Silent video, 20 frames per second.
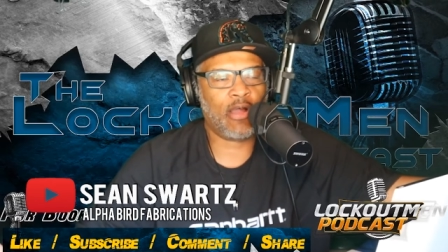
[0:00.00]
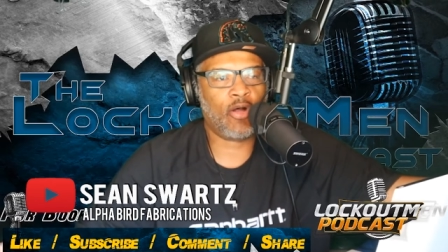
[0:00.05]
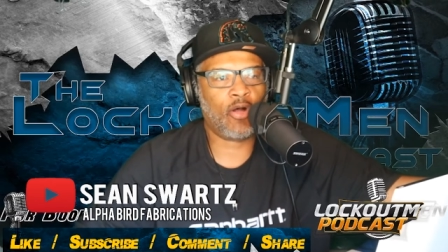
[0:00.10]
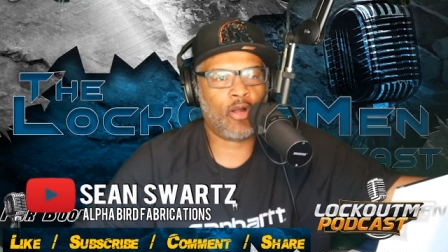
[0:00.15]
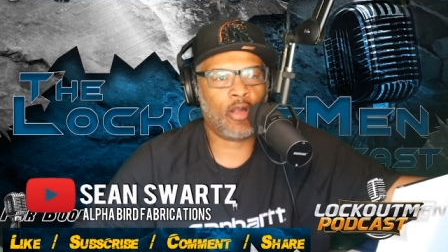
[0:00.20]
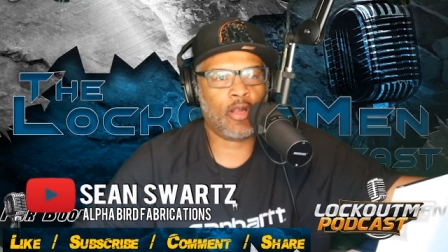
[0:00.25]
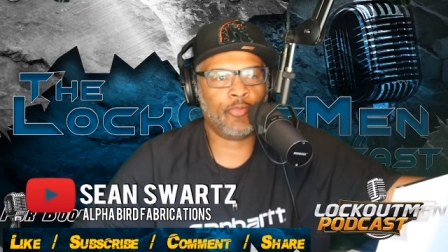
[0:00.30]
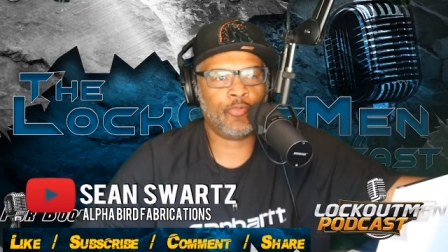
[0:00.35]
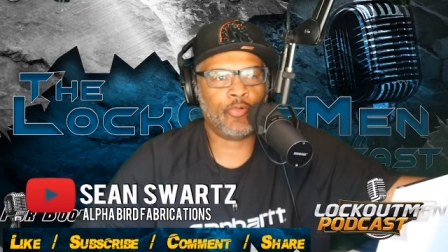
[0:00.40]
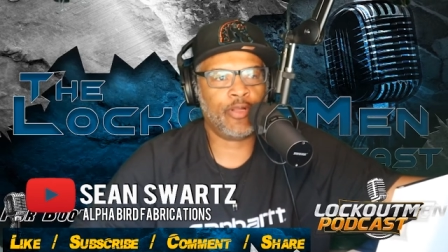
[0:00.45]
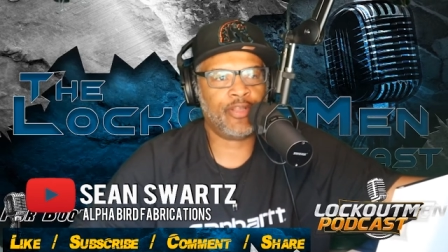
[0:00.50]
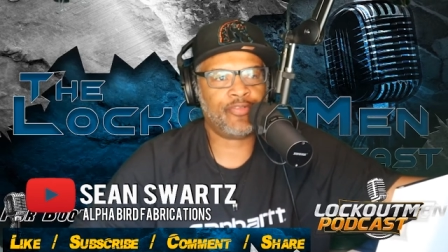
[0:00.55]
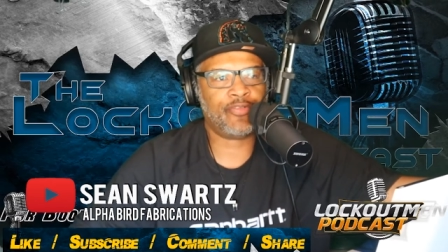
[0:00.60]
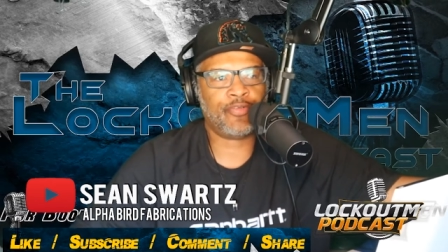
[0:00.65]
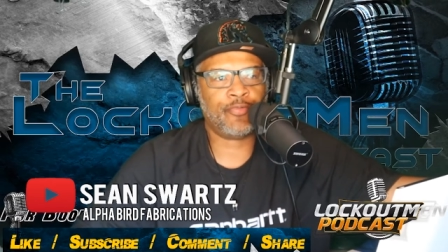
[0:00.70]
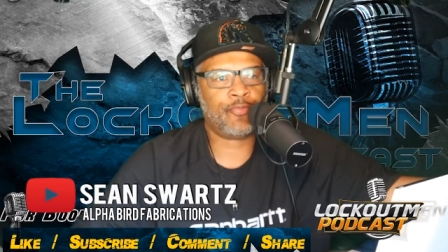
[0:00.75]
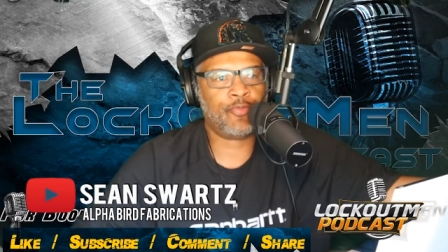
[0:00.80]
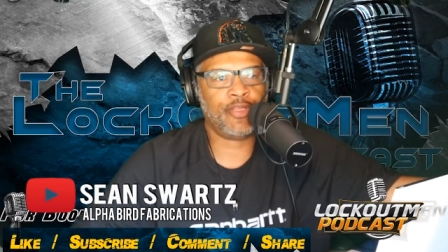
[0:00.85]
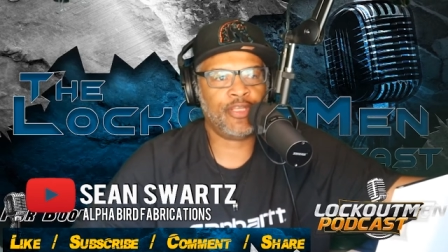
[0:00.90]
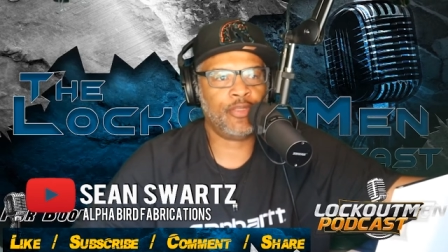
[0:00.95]
hard was
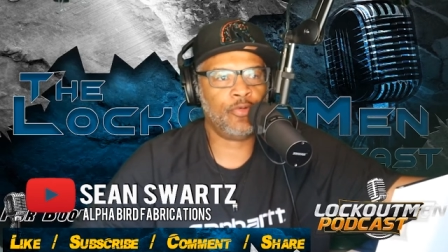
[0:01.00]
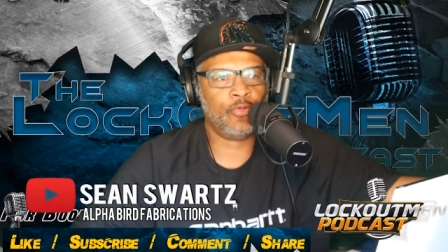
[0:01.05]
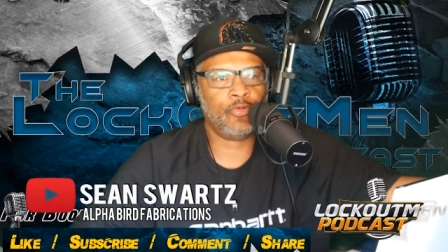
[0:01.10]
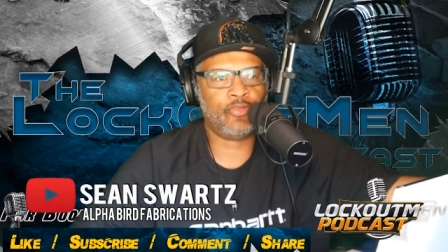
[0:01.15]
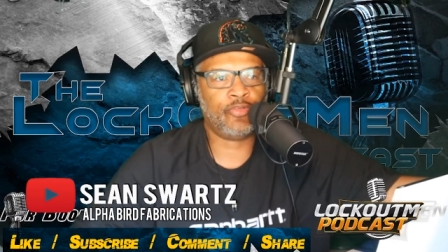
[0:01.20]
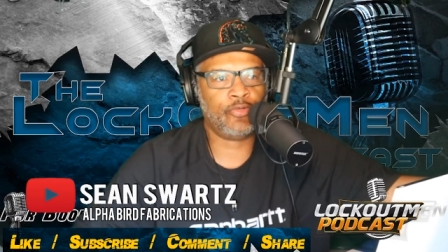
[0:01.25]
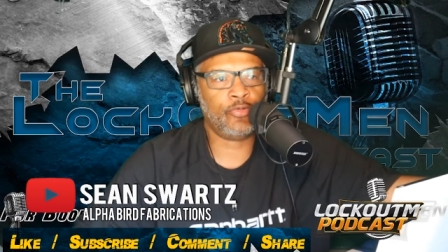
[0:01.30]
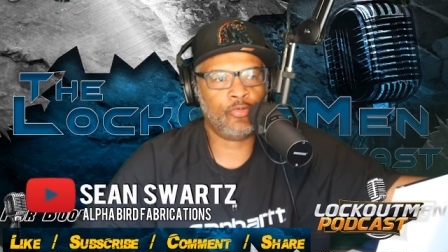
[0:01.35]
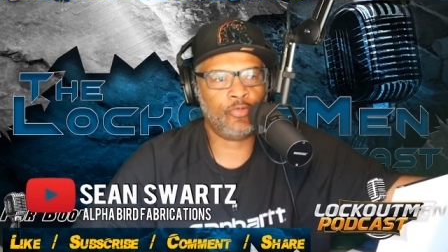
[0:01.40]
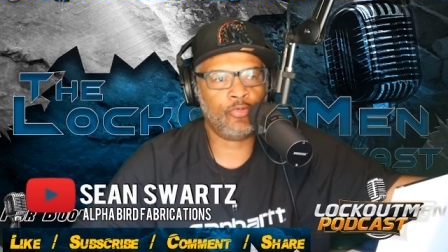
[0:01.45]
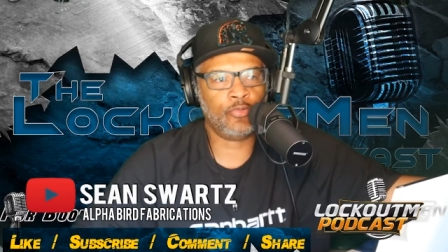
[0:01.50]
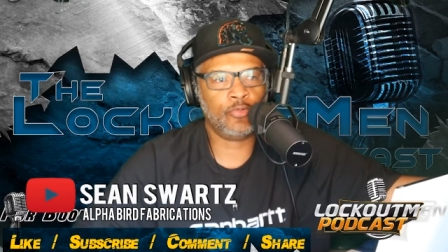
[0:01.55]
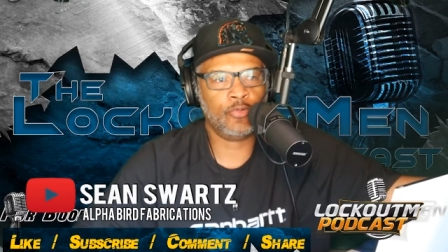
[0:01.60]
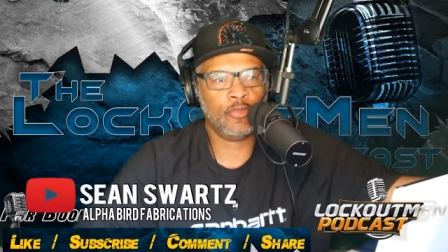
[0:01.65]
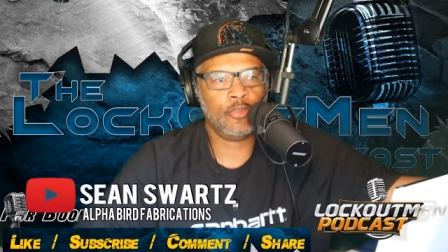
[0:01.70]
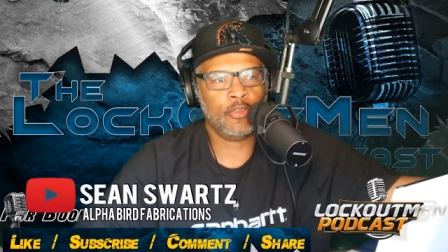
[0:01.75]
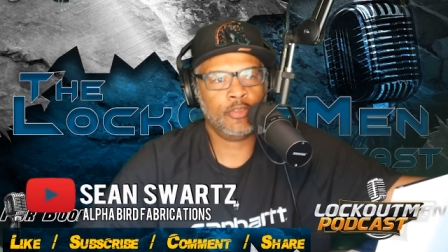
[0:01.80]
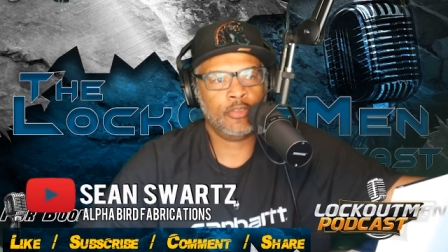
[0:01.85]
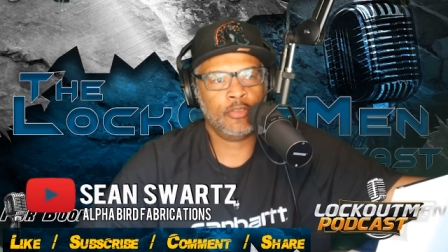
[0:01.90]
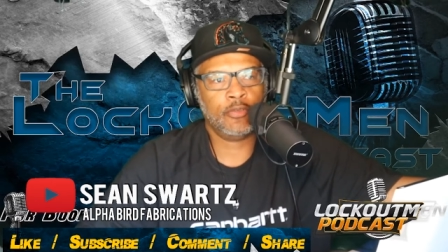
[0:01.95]
it for you to
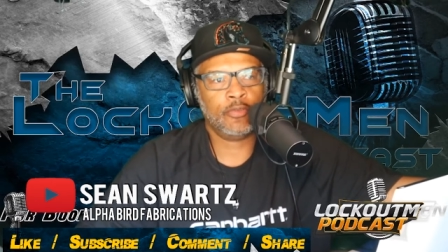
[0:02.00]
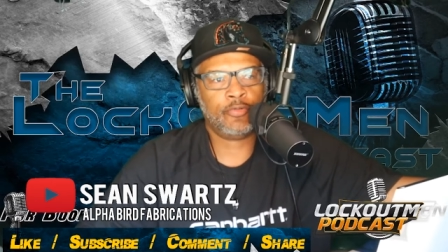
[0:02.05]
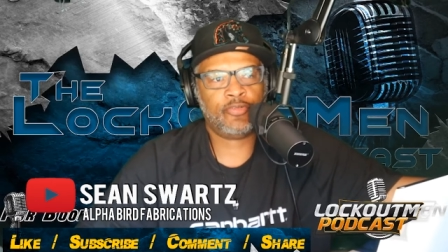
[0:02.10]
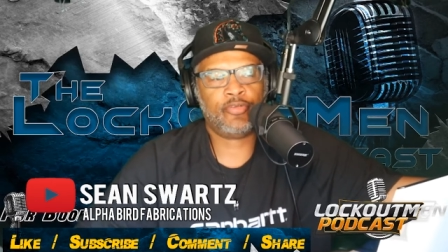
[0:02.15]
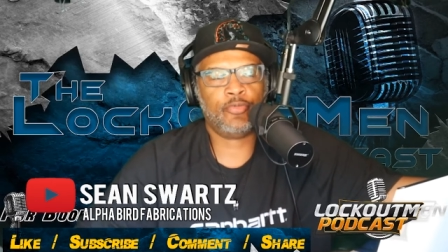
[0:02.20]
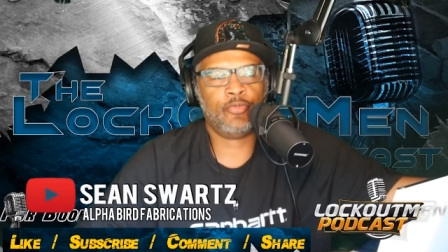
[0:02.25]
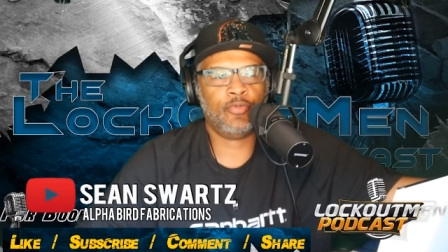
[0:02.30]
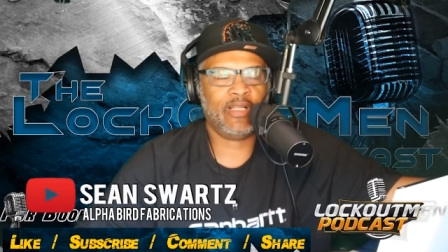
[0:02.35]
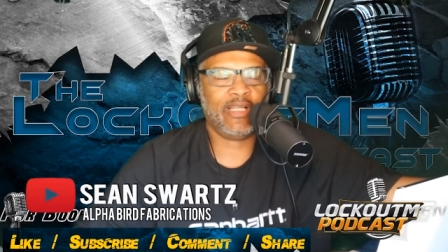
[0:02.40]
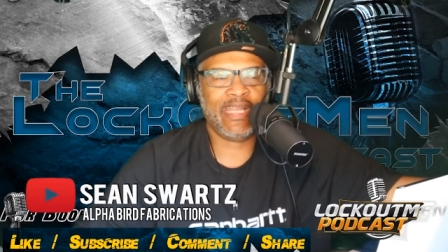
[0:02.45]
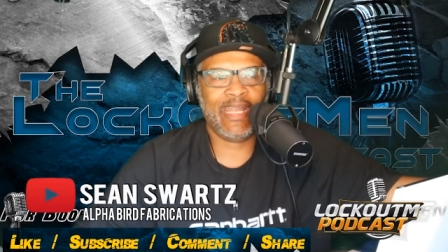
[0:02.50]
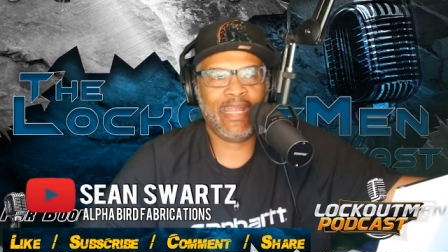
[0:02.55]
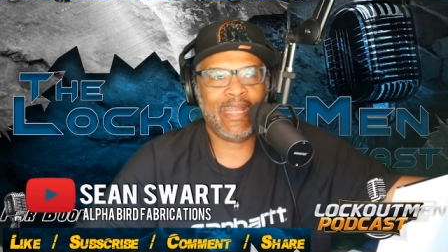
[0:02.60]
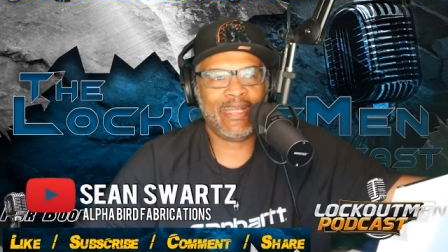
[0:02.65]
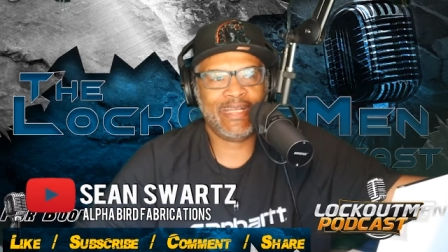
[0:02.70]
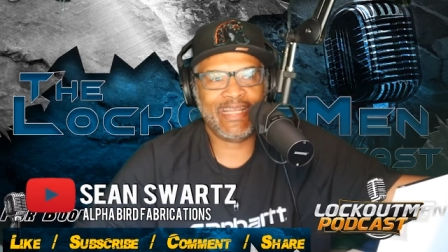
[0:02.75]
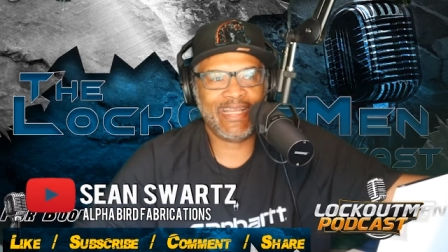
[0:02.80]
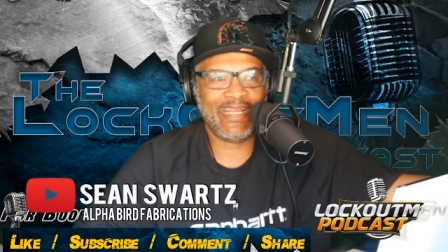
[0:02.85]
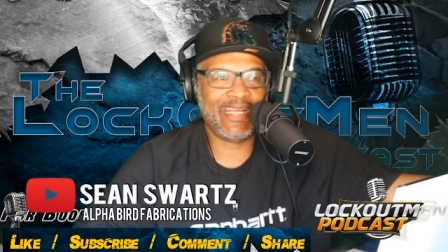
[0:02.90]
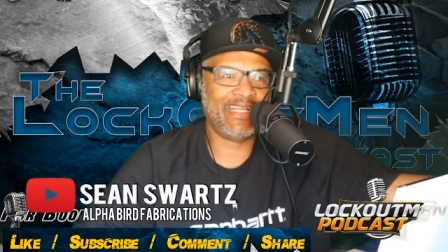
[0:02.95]
to
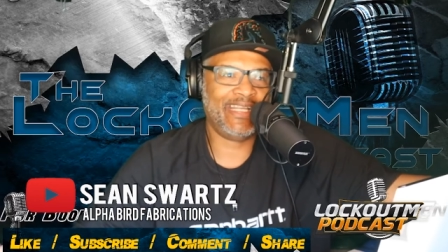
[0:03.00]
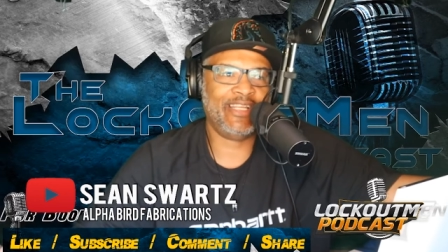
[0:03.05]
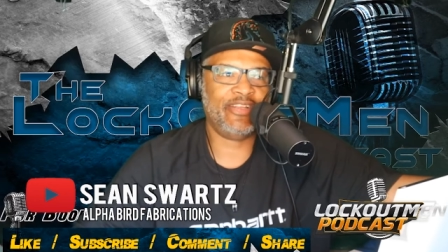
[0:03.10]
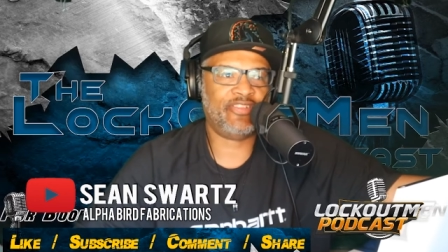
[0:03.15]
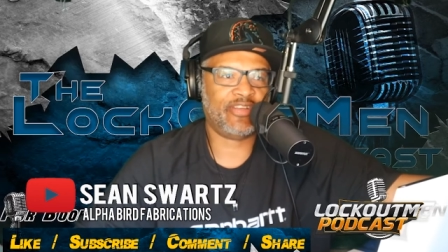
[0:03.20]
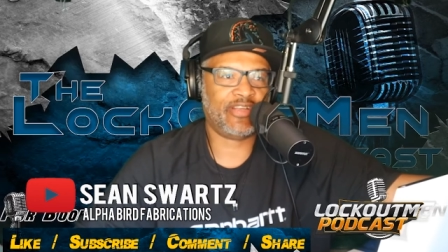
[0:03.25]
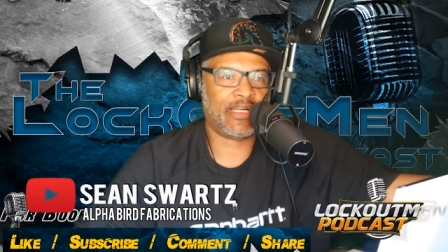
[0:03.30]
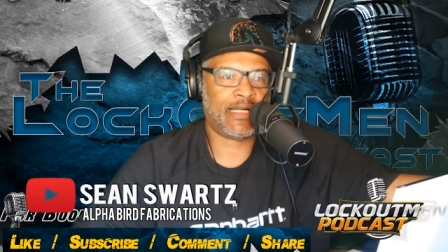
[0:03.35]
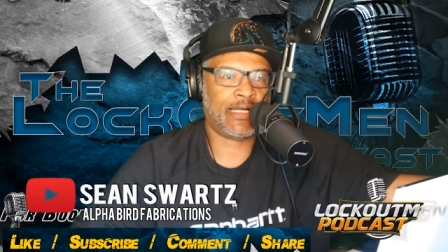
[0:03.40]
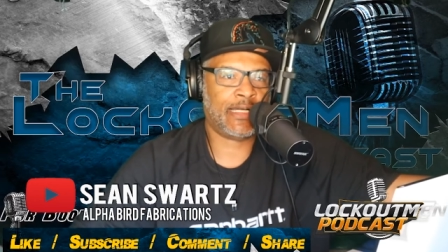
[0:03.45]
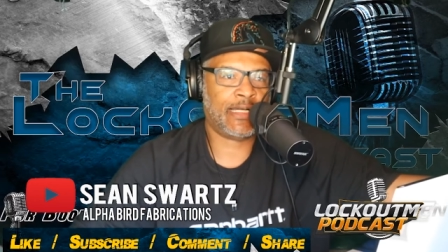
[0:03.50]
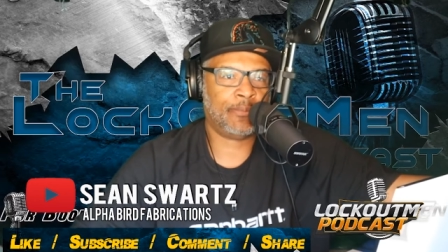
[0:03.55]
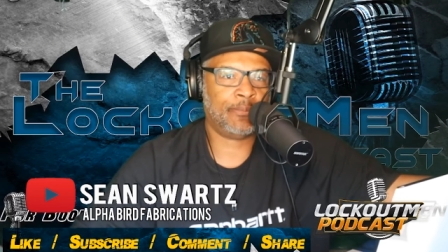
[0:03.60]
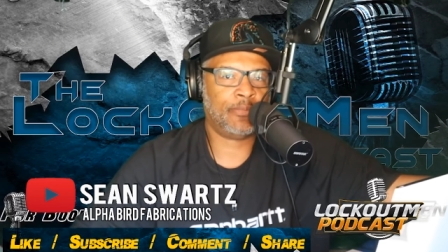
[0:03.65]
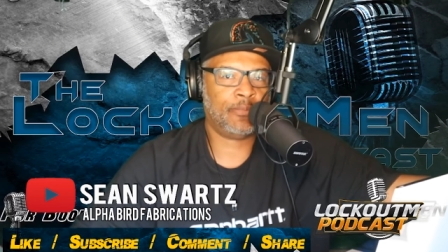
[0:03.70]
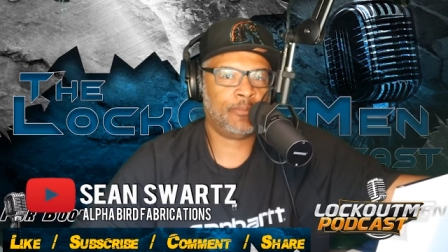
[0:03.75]
land any job?